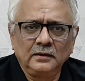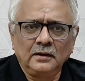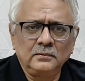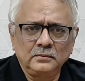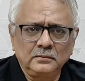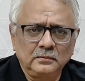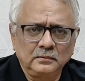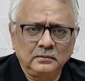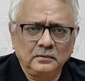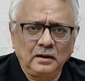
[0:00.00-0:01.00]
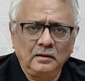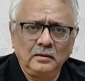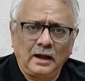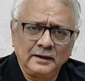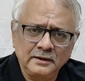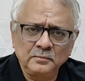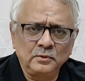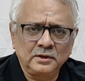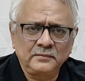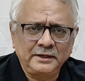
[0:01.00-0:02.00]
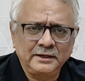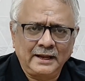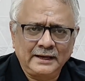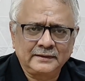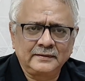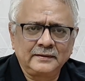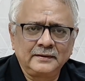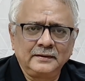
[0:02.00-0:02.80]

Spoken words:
Now, under Motor Vehicle Act,